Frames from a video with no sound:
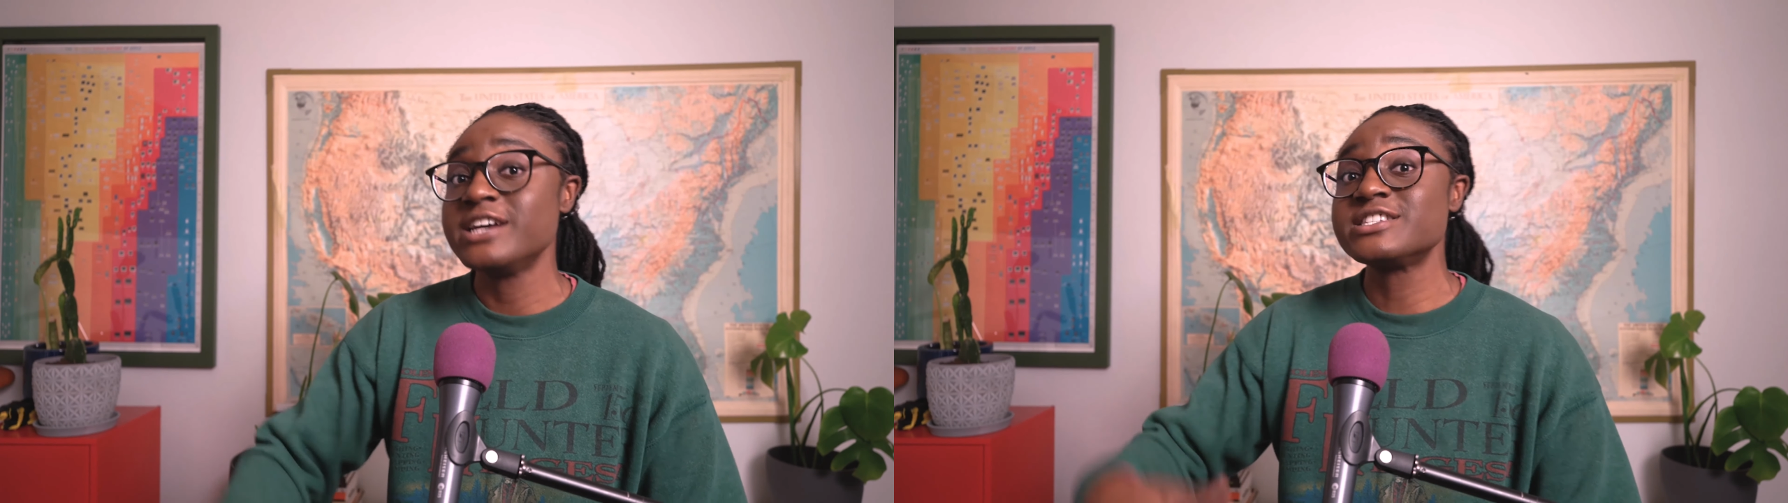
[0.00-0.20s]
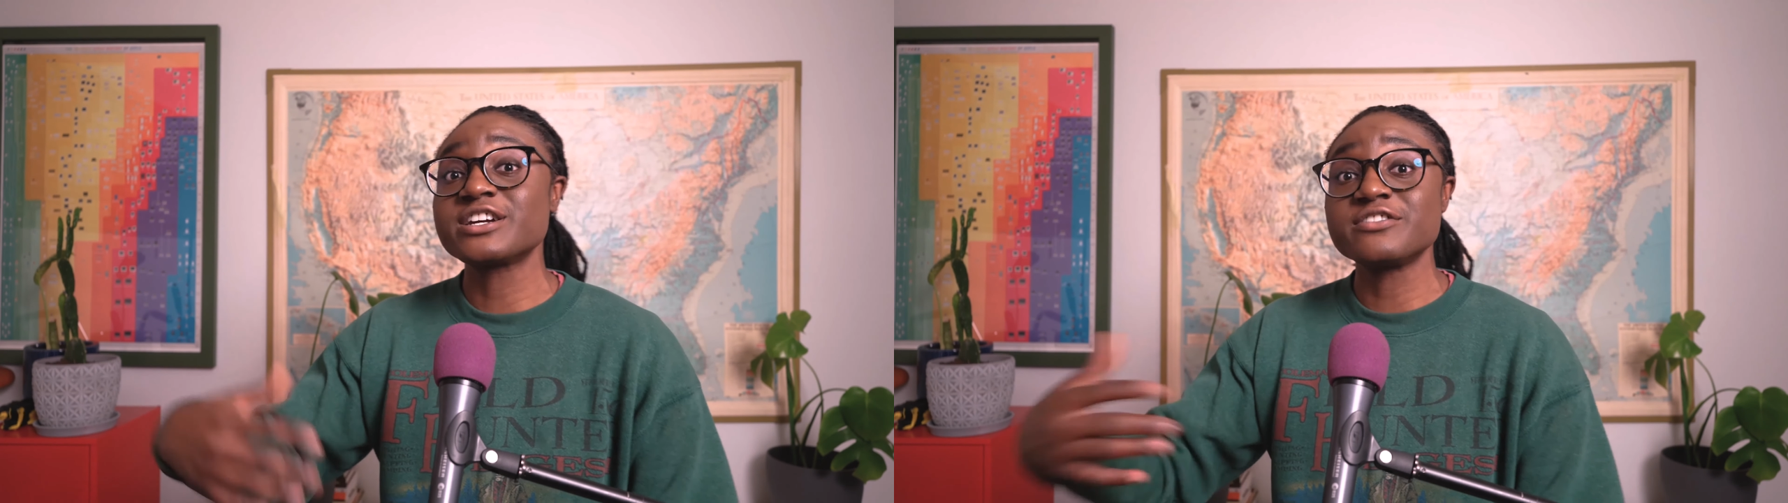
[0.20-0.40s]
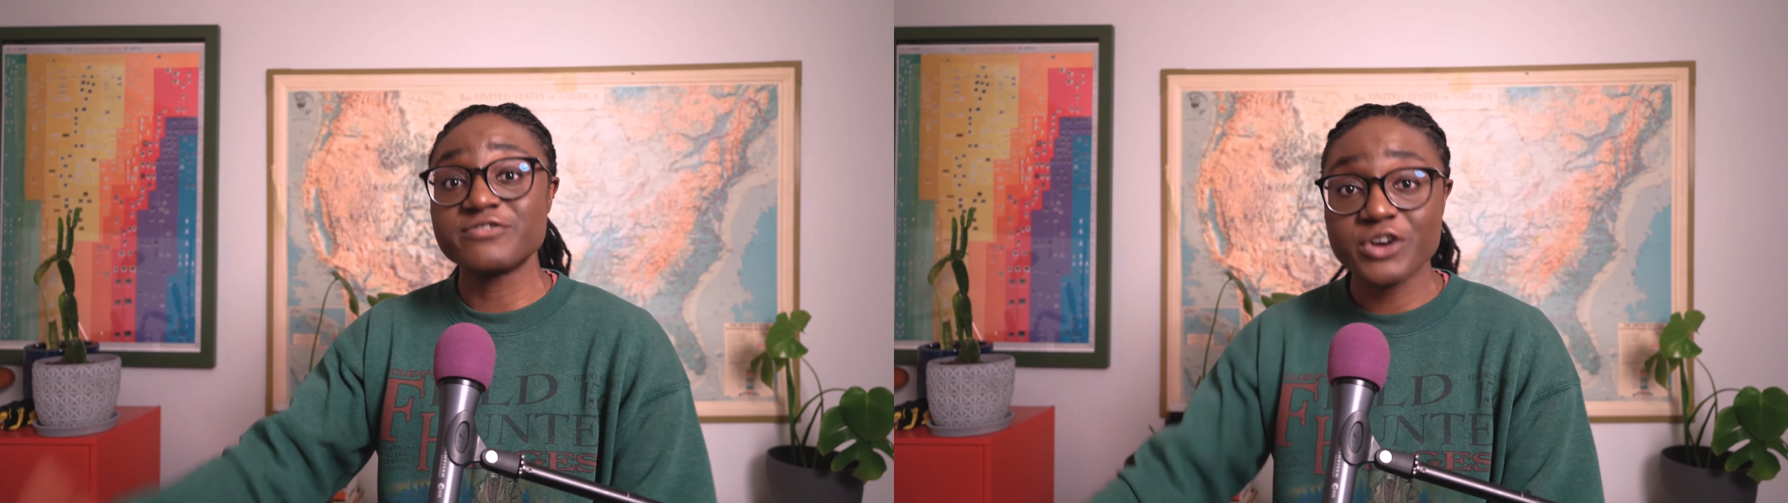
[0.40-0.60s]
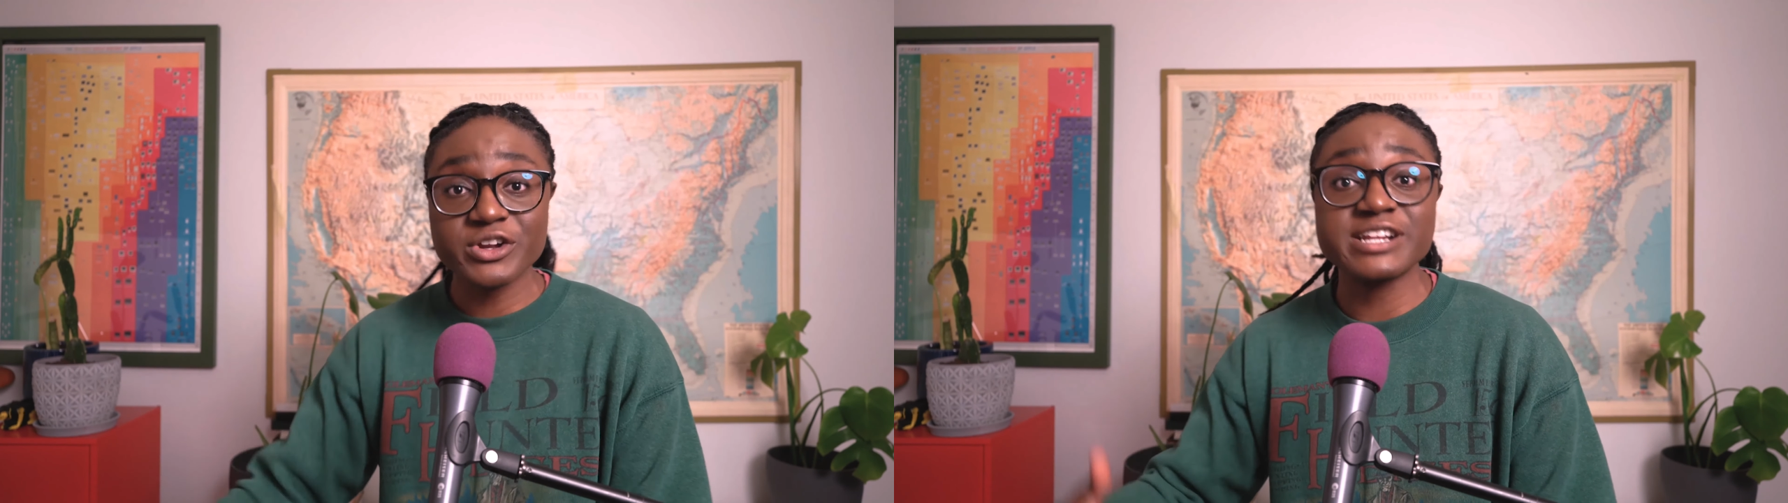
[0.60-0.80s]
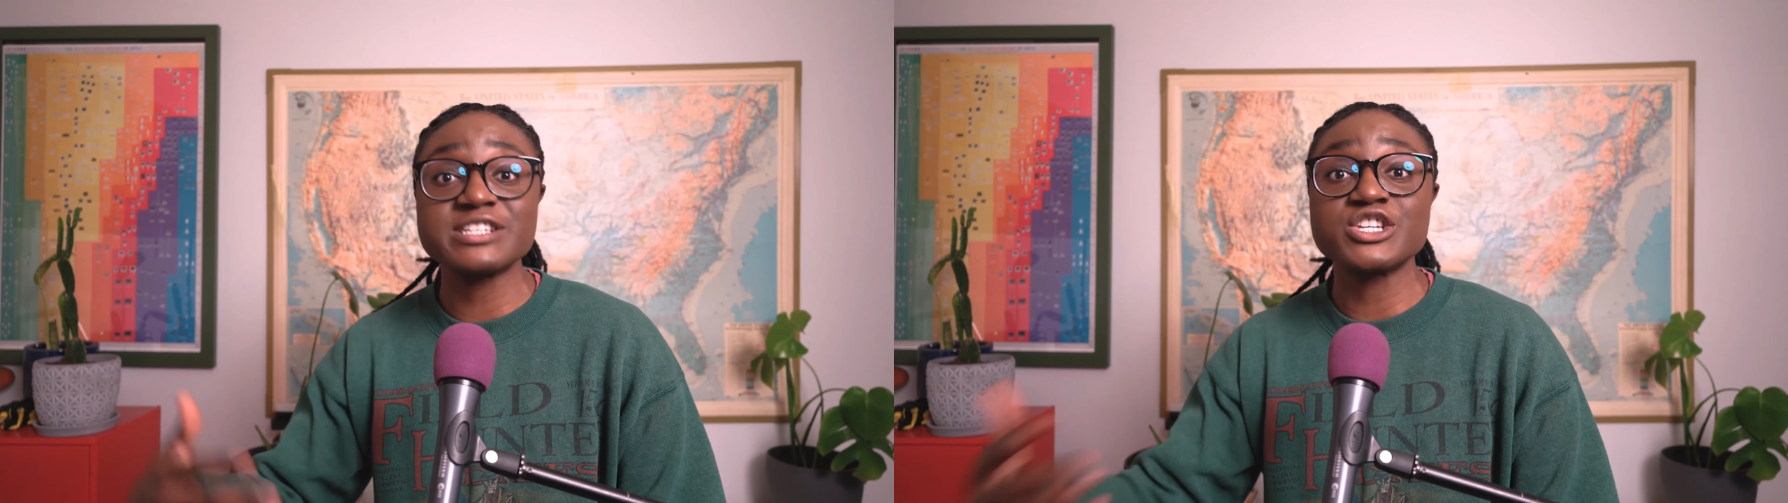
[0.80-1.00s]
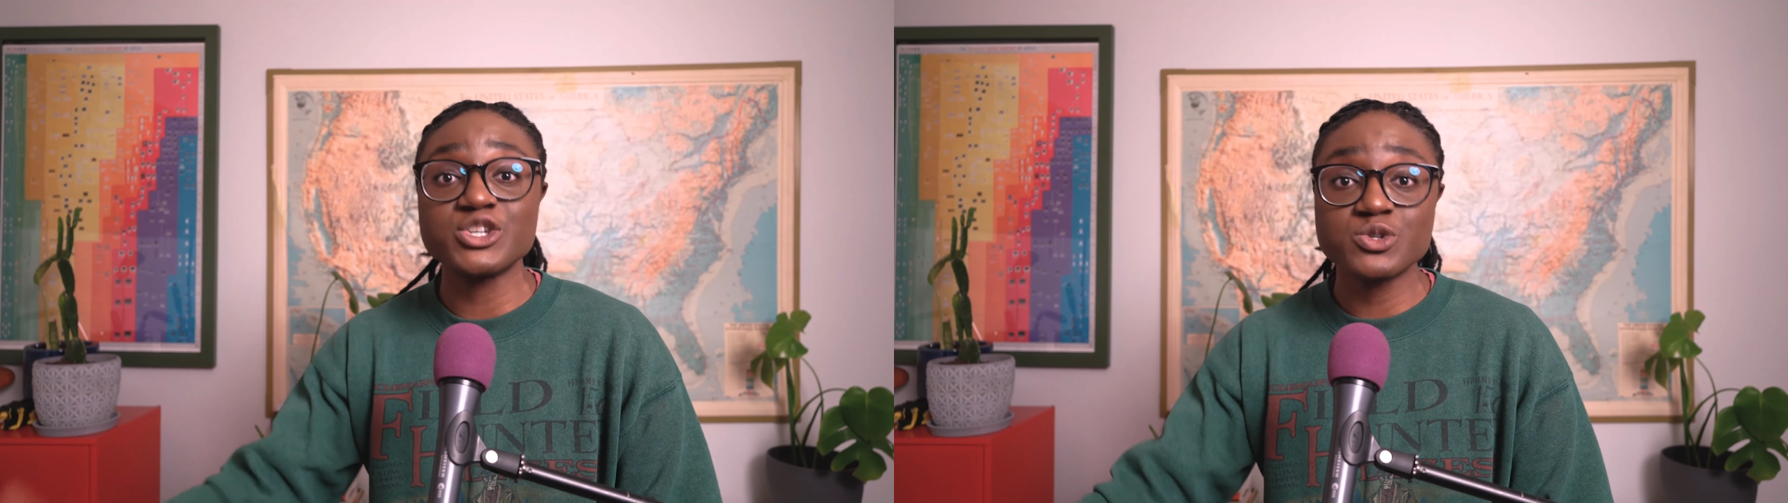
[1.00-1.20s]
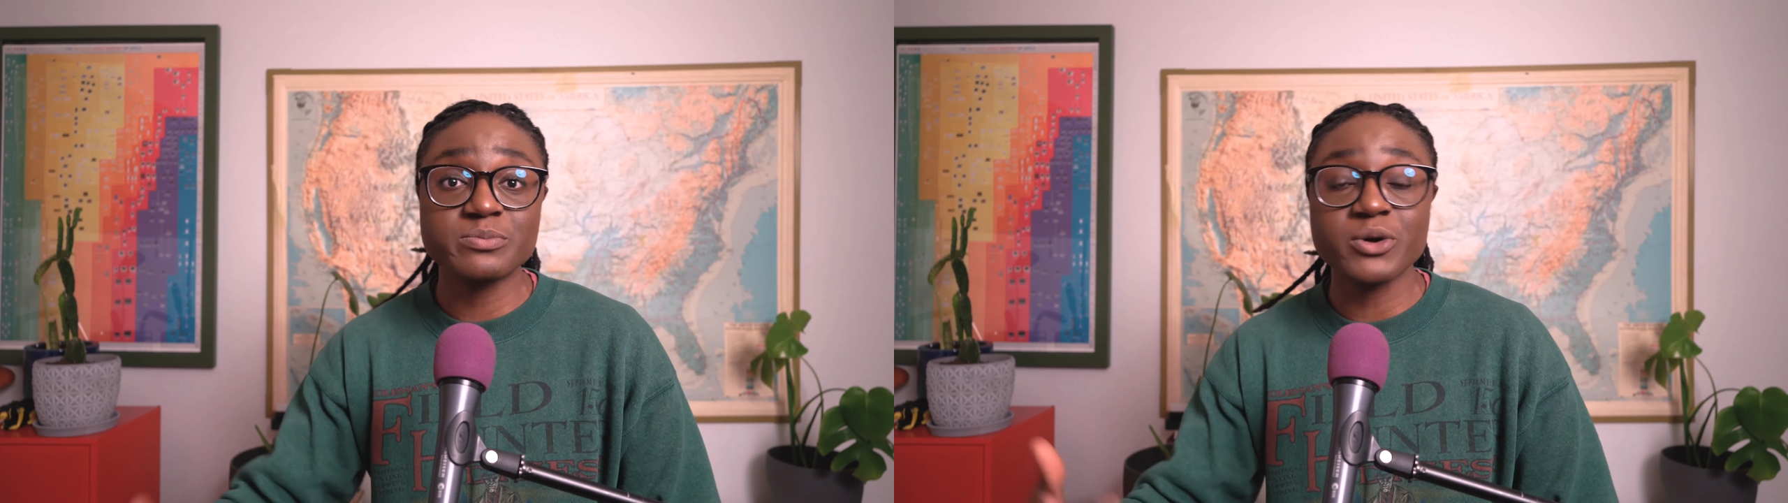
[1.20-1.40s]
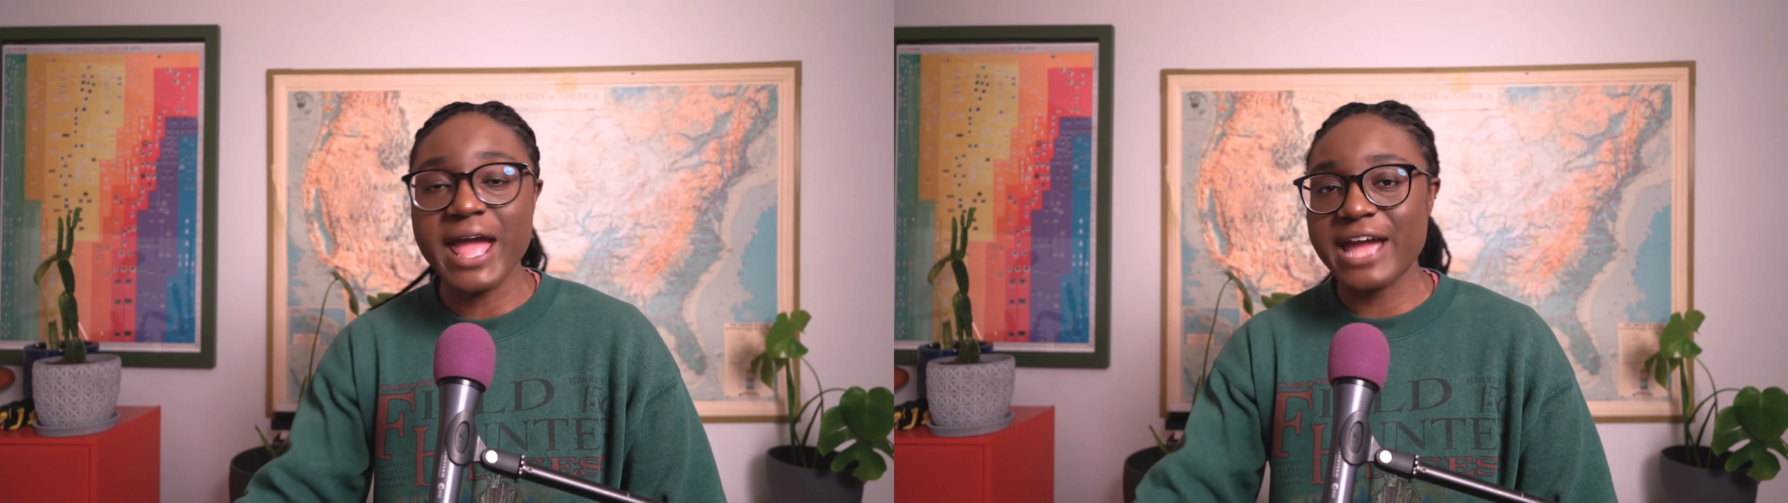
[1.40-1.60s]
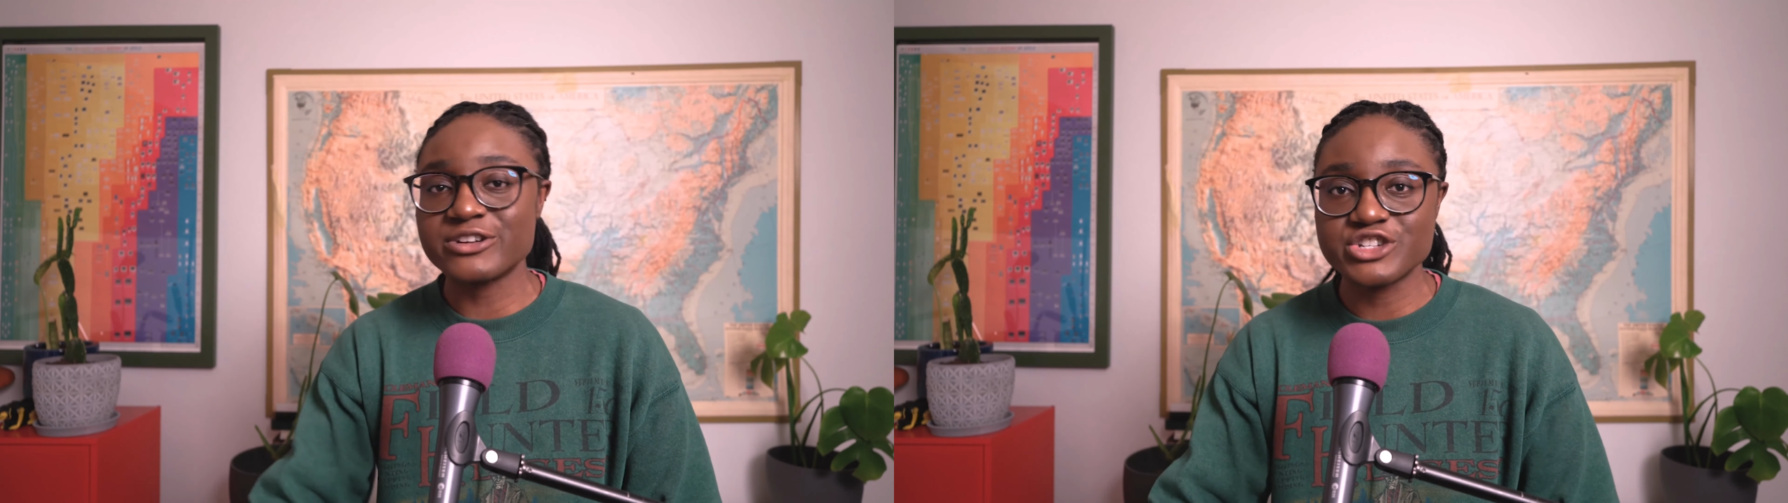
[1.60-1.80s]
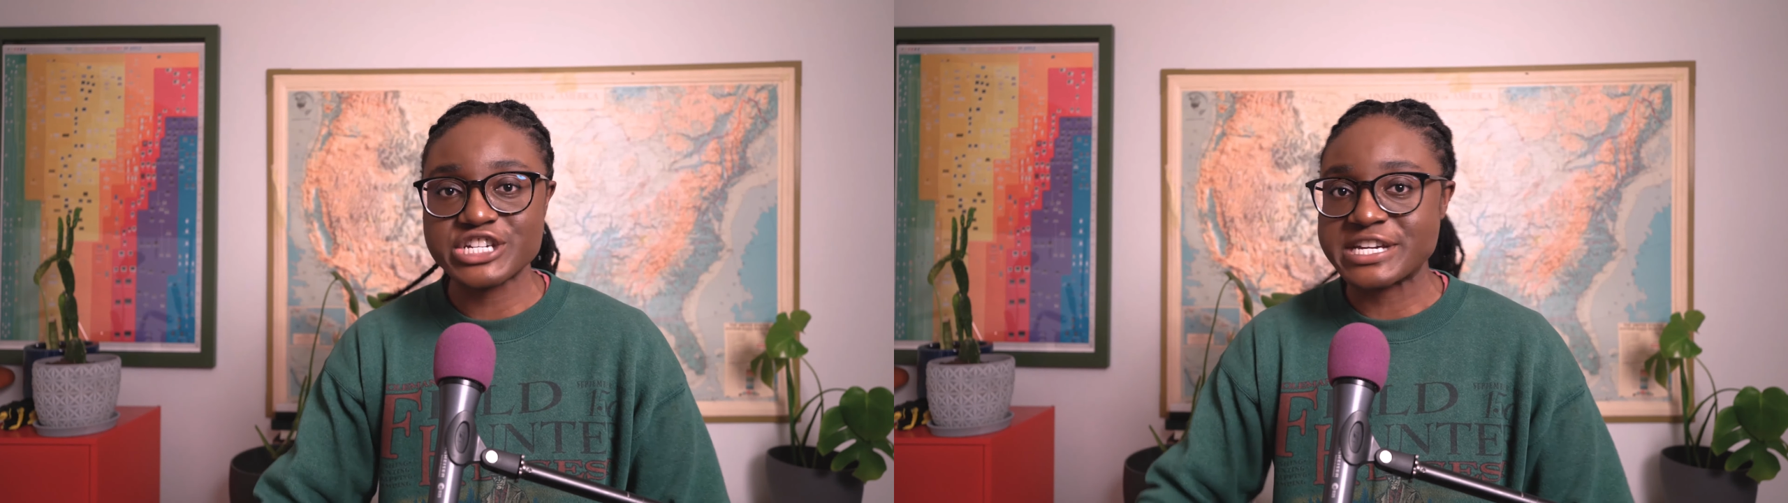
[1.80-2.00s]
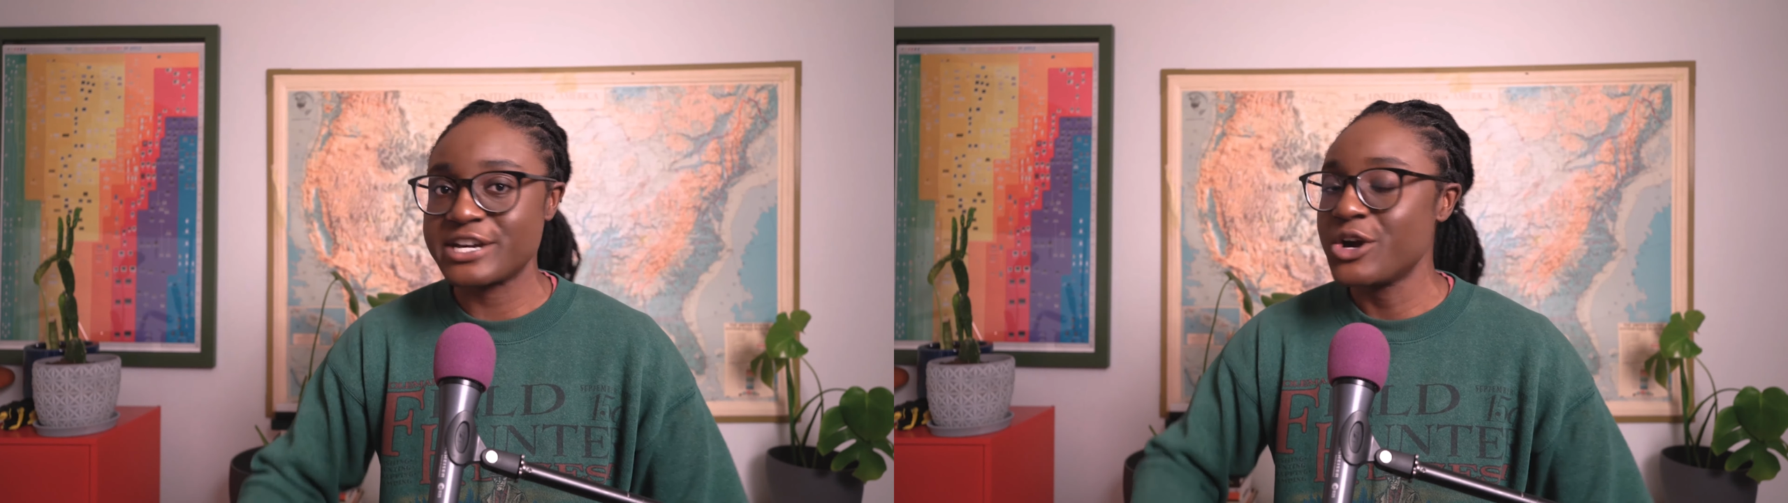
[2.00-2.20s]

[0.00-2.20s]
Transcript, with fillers: to convert it into usable energy,